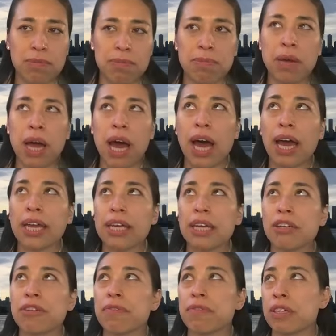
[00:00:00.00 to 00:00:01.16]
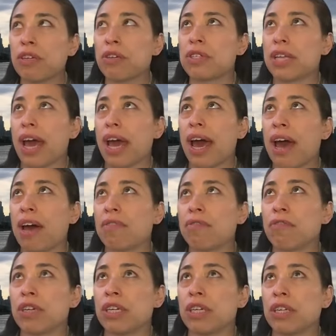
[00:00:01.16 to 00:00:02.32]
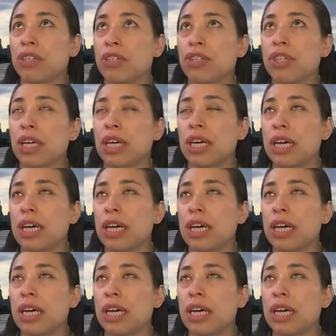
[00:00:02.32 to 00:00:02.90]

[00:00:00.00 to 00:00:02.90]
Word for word: My interviews averaged